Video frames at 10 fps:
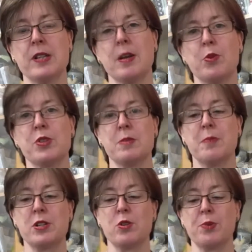They wanted
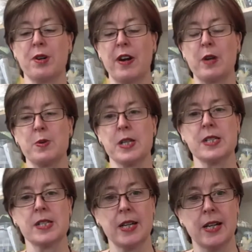medical
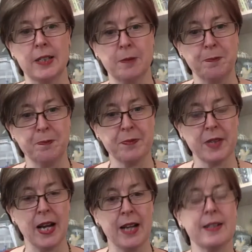prerequisites, and
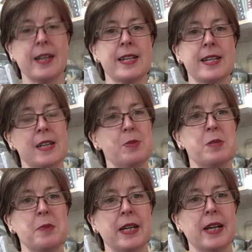they accepted me.